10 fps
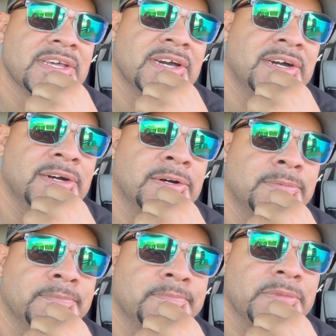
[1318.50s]

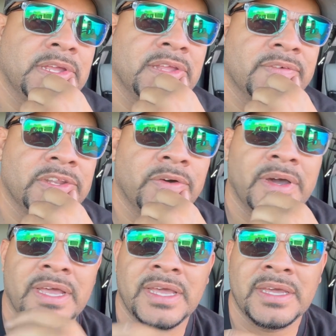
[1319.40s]
And even though
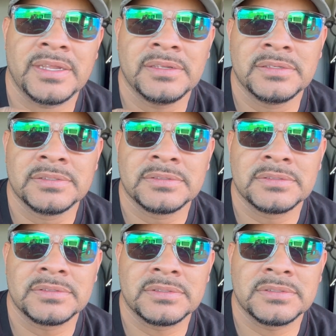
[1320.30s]
I had
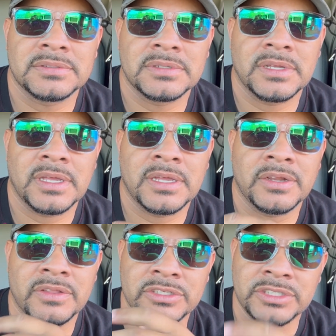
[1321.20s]

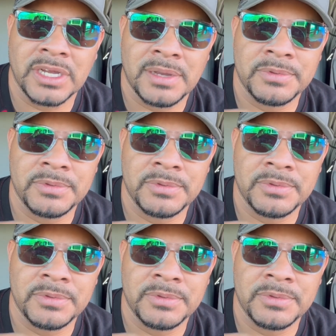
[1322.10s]
another job